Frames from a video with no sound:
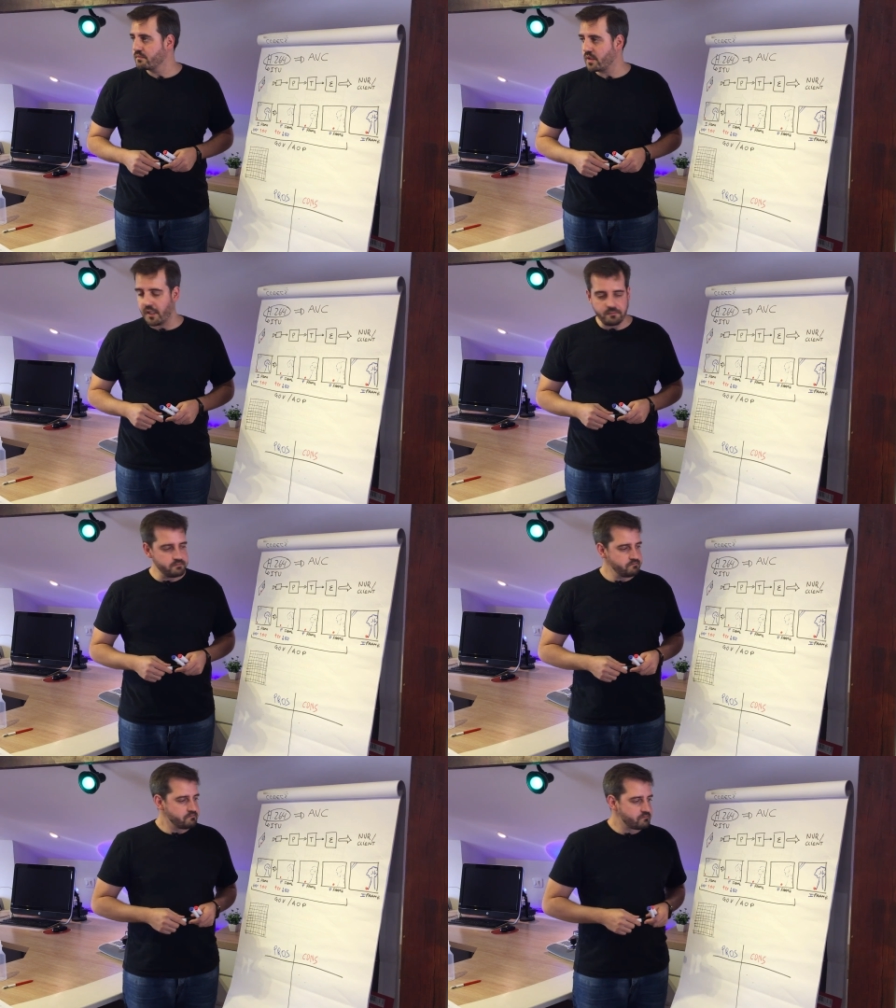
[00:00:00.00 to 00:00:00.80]
Okay,
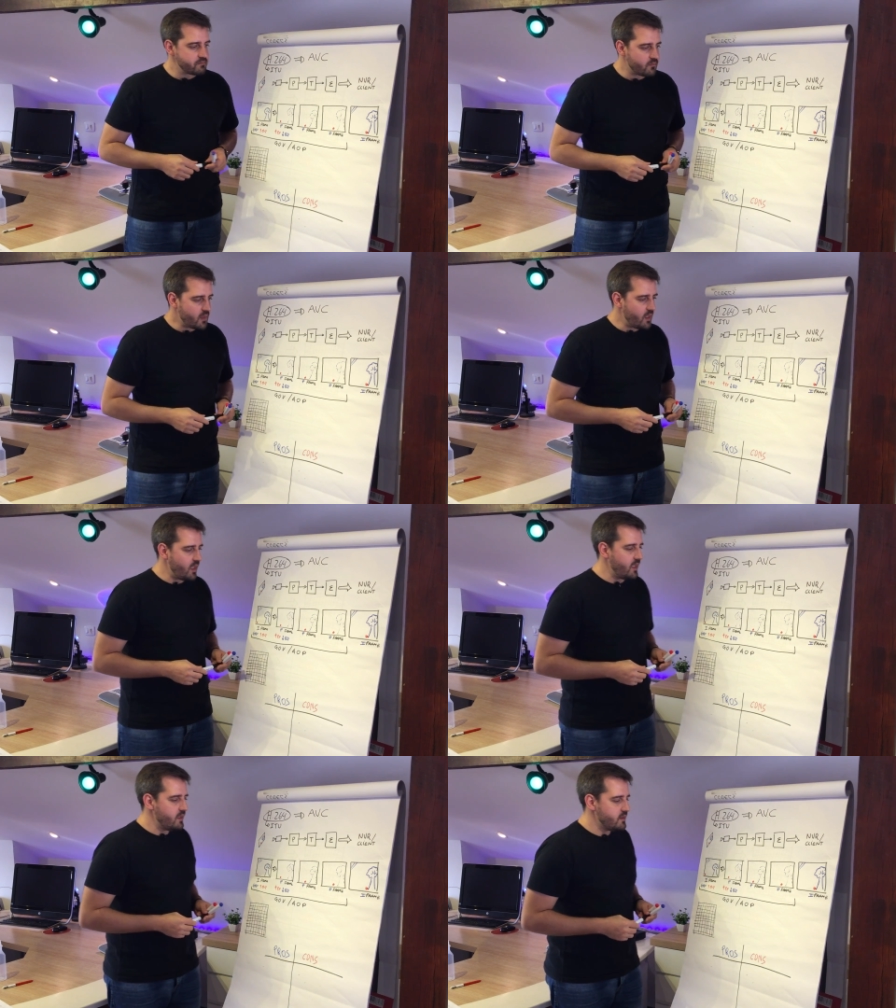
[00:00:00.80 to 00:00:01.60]

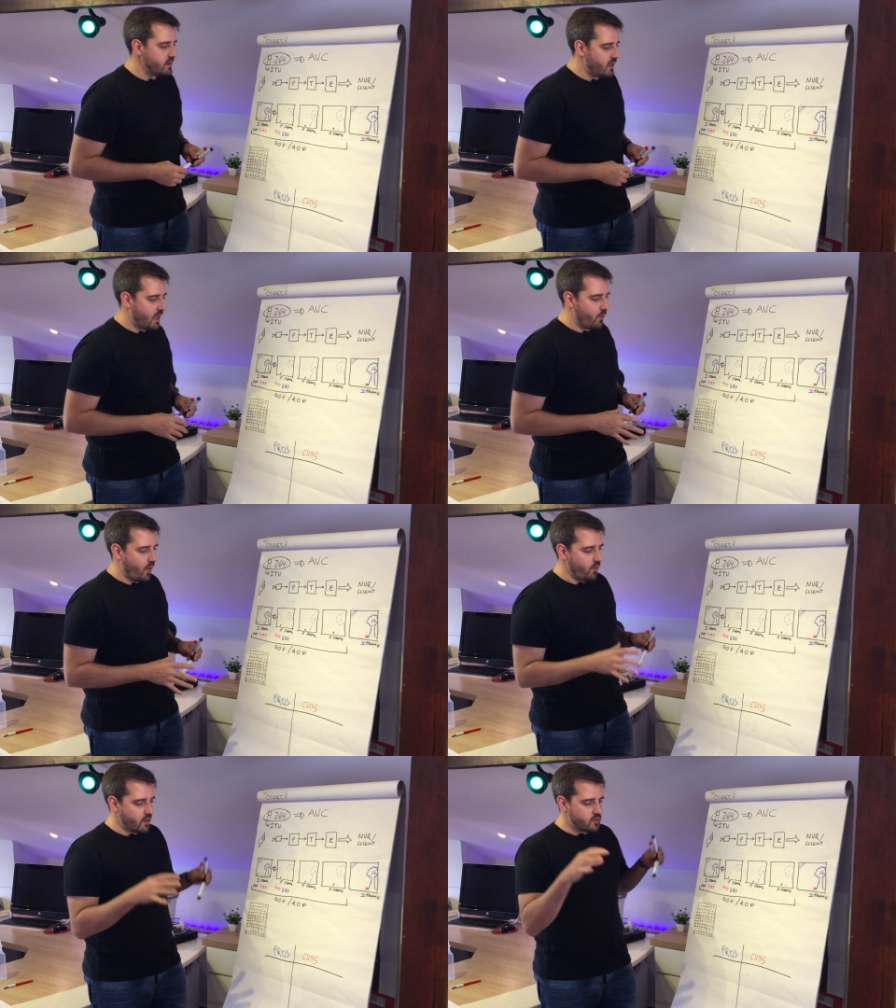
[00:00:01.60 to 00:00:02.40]
and I
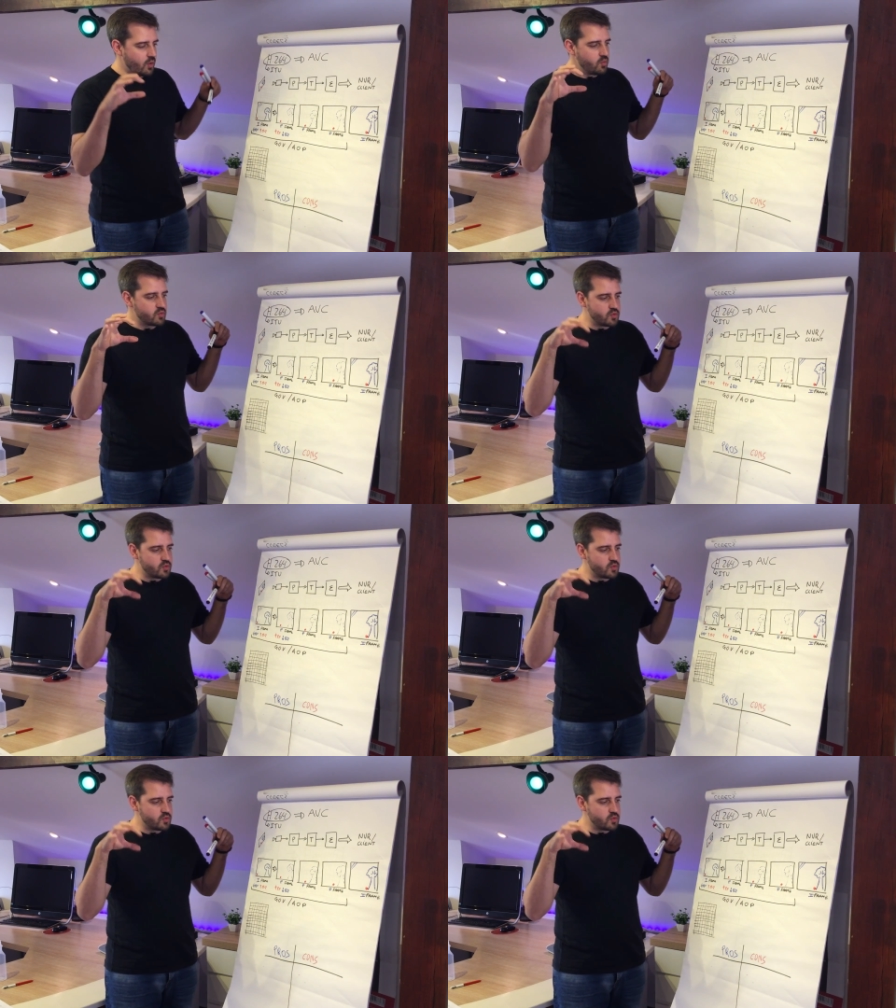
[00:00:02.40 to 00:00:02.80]
will not go